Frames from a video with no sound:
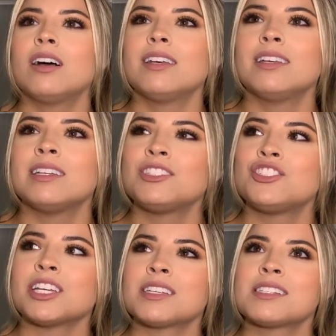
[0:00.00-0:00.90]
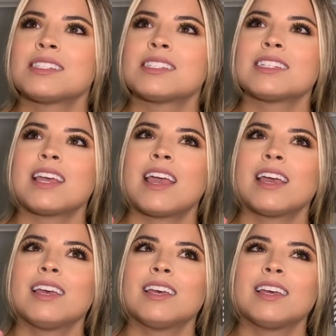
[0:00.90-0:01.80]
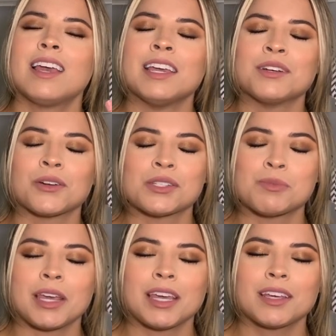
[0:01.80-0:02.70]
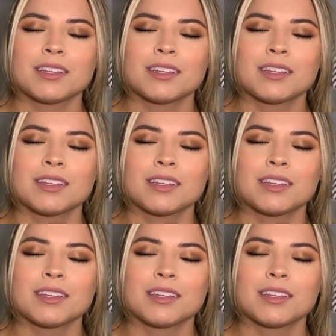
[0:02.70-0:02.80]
It just angers me.